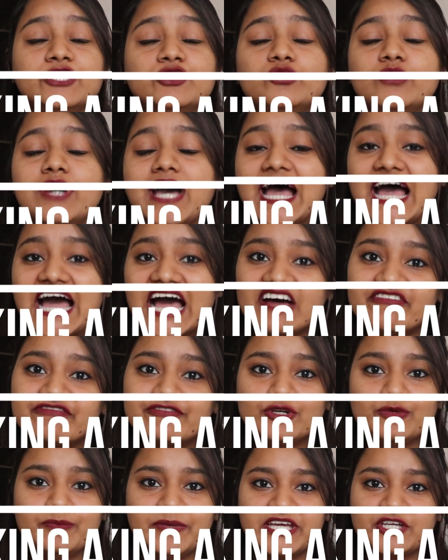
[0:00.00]
You
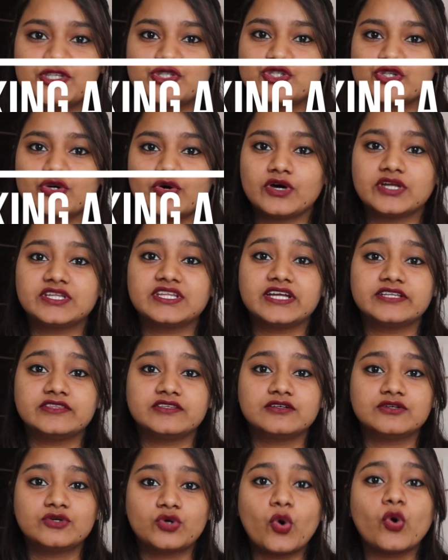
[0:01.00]
have to make sure that
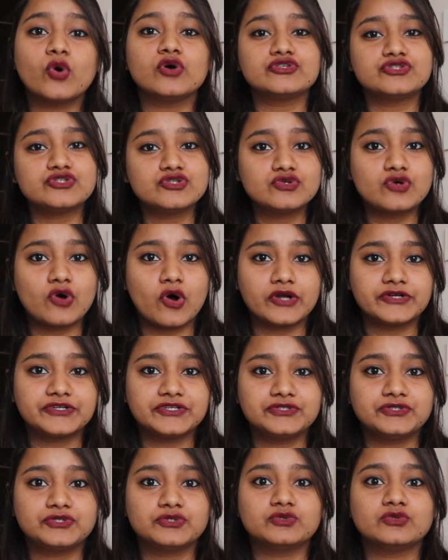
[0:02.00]
the course you got
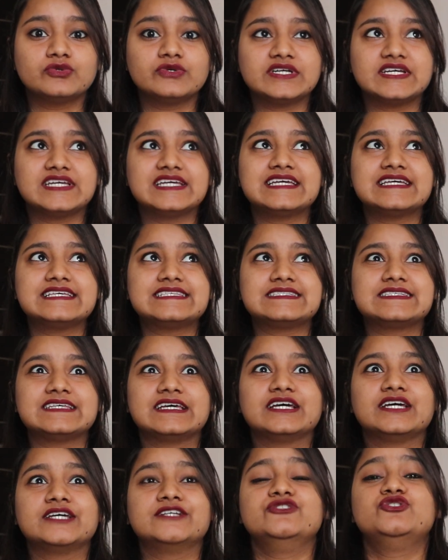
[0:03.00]
into is
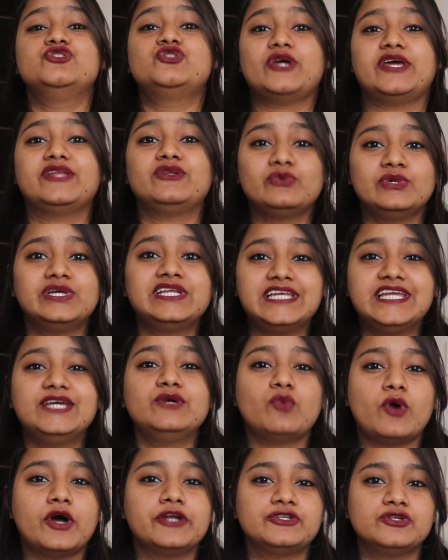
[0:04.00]
genuinely
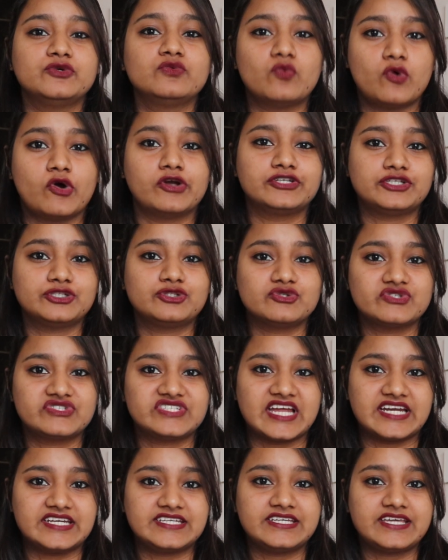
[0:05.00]
what you wanted to
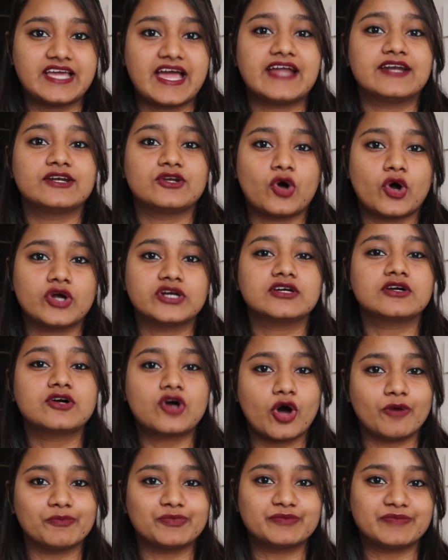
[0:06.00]
study and not a
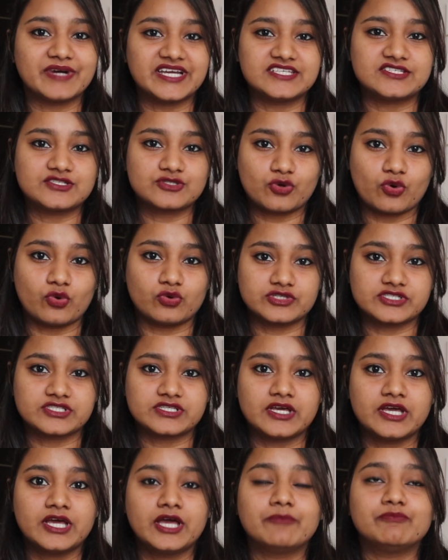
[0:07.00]
compromised course,
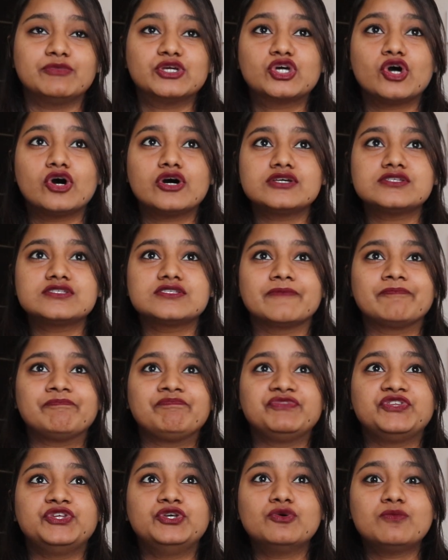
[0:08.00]
because
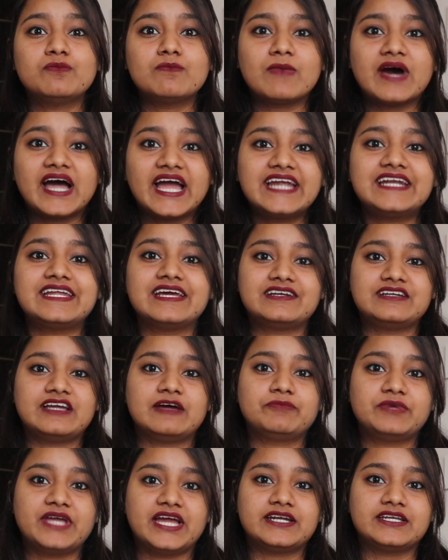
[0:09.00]
you might end
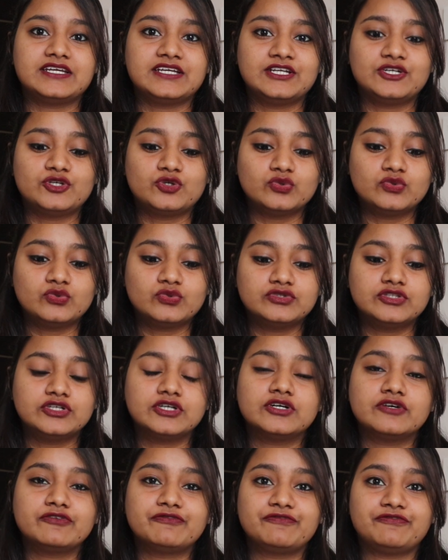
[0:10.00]
up getting into
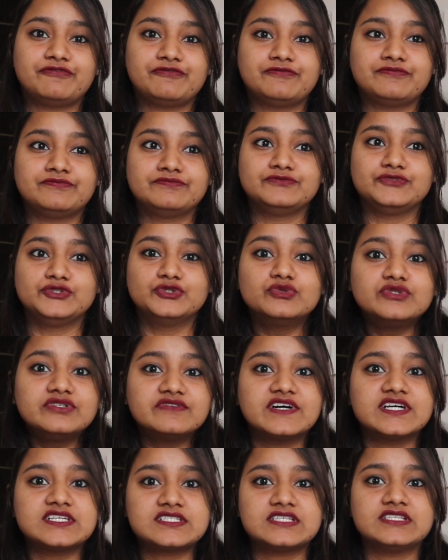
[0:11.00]
the
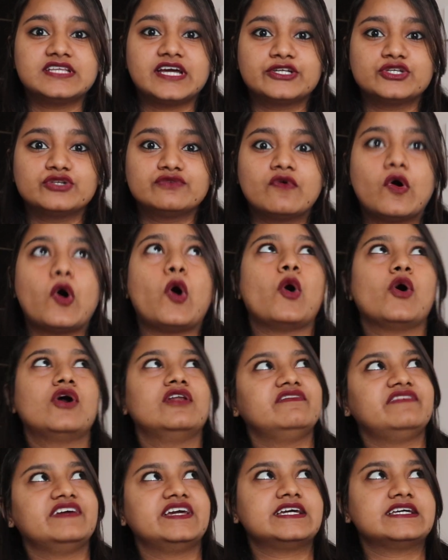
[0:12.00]
university that you've
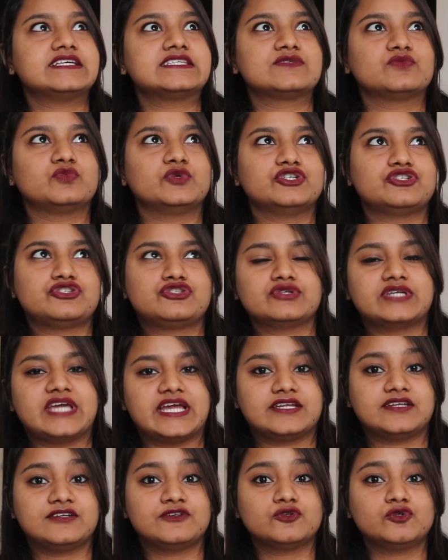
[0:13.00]
always wished to
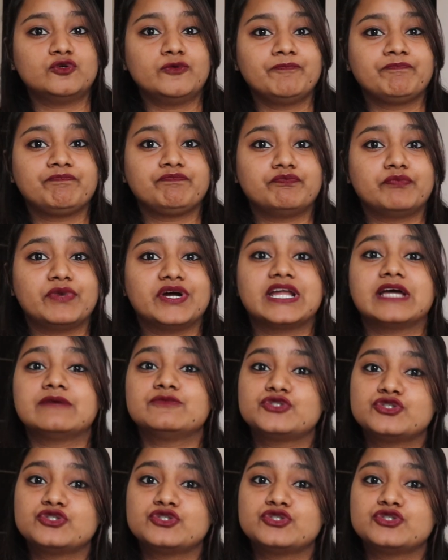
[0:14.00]
get into, but I'm